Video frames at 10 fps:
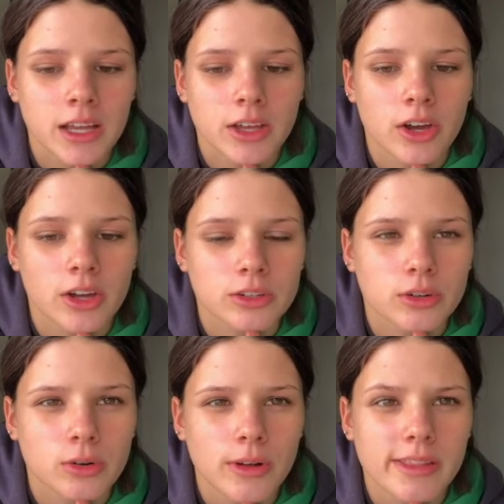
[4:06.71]
Curtain
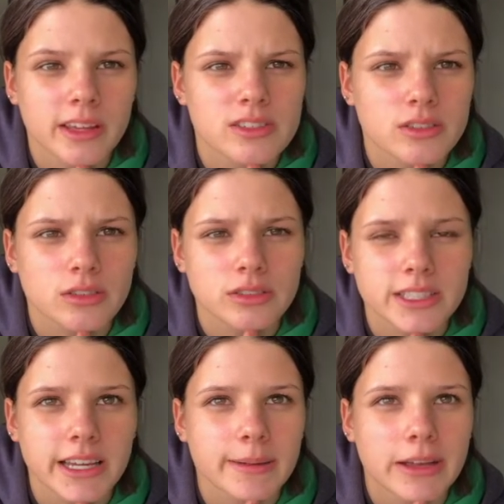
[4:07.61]
Call, I think it's called, to
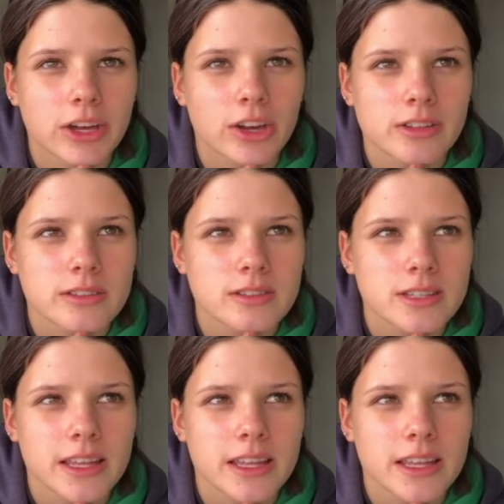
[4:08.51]
get my curtains.